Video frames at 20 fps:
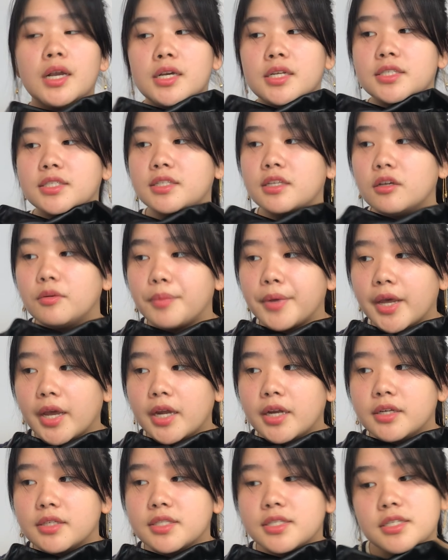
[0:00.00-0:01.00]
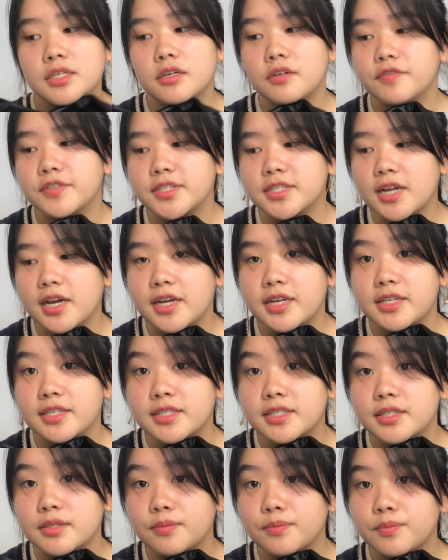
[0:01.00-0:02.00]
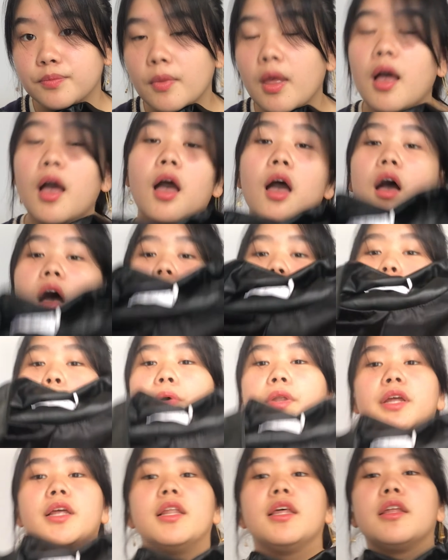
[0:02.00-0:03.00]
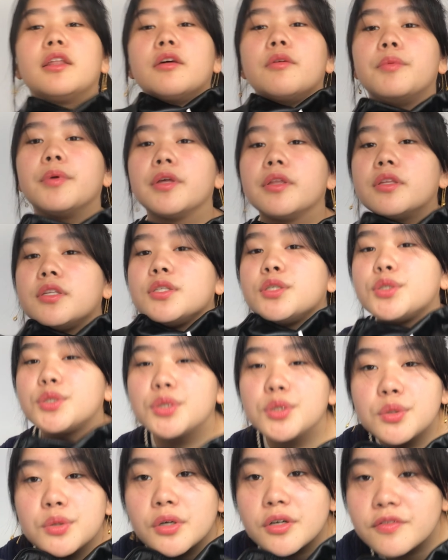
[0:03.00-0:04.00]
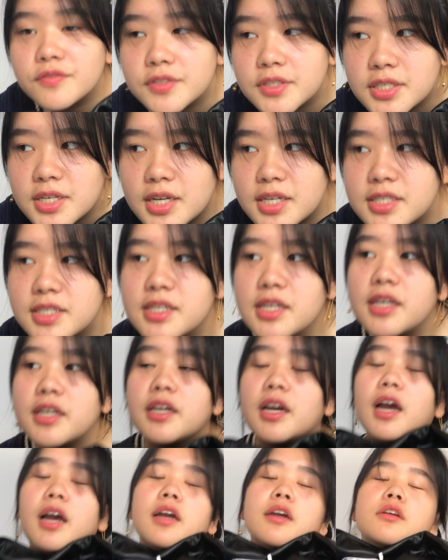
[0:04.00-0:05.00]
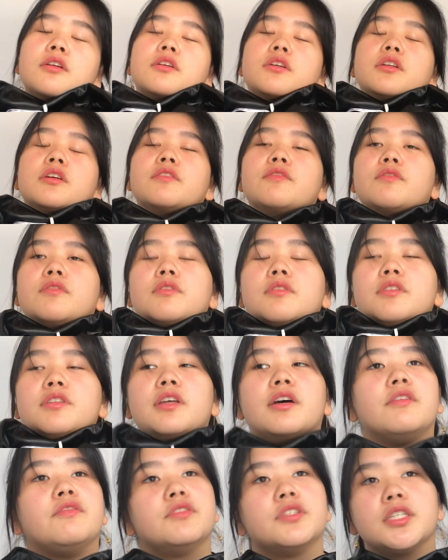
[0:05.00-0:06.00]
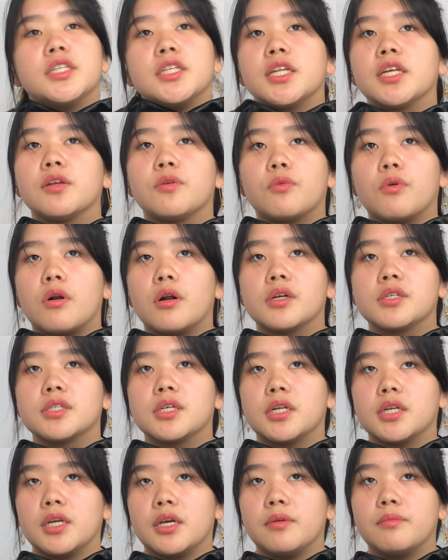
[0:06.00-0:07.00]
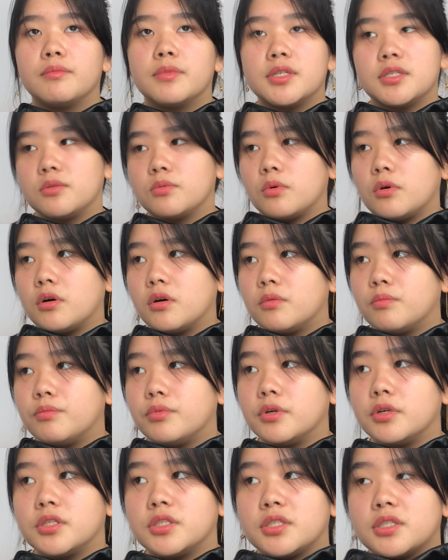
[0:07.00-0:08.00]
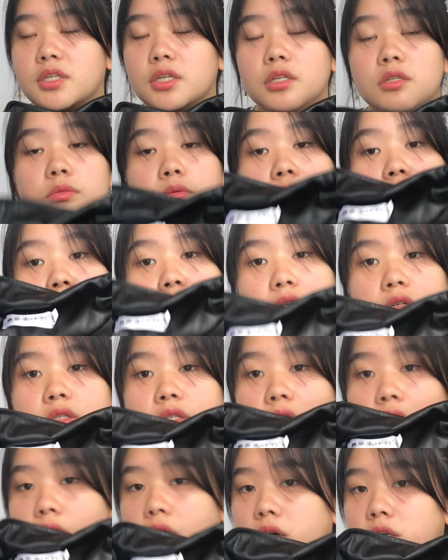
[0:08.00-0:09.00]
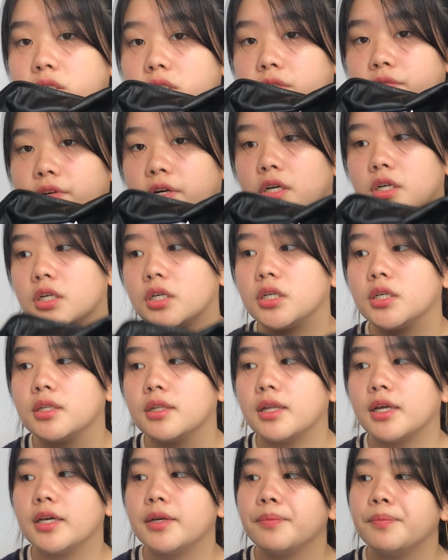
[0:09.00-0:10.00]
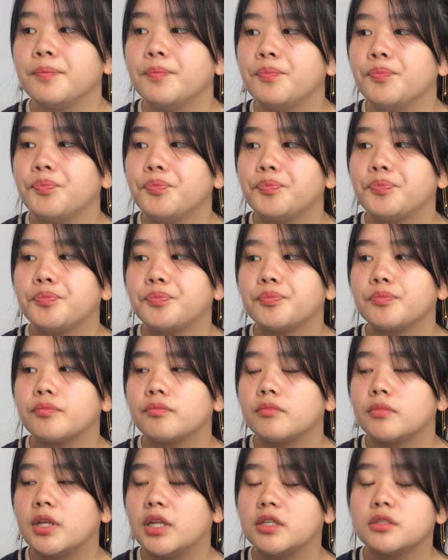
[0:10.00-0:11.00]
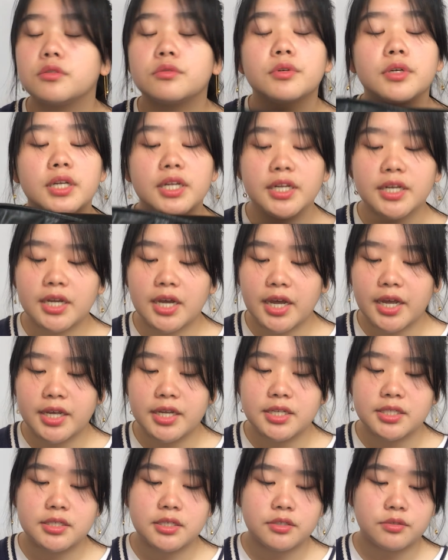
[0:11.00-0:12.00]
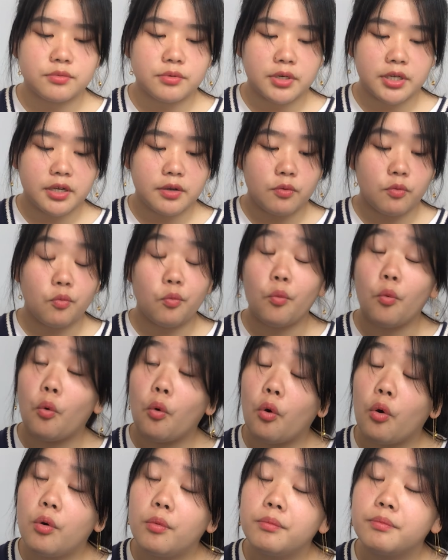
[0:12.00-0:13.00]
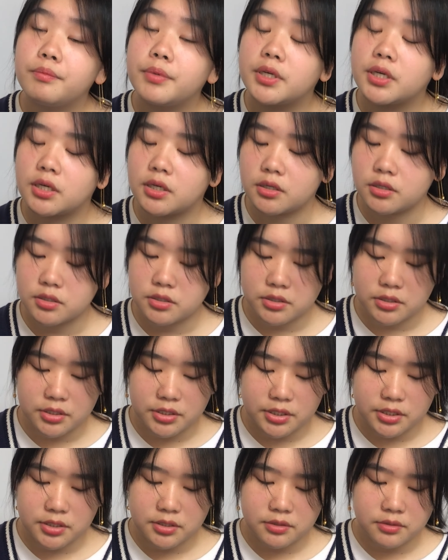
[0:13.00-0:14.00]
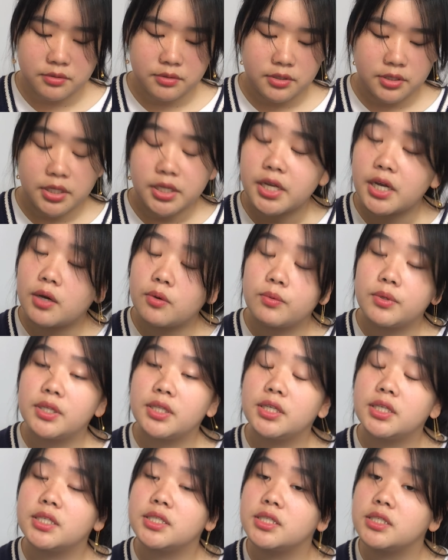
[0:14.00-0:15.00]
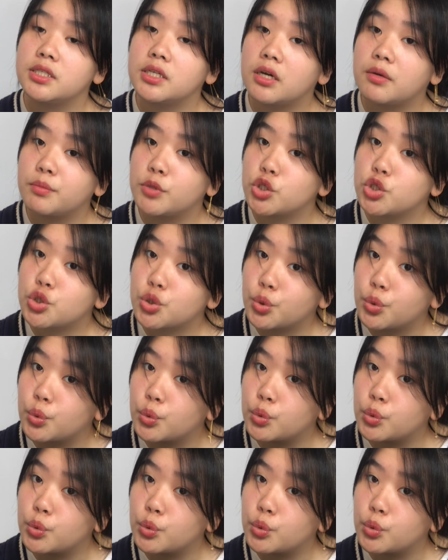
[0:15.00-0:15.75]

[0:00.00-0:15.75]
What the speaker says: still big, still oversized, but a little bit too oversized. Like, I could have definitely rocked on them as well, but this one looks also very good. Like, it's really nice. It's really warm because wind isn't coming through,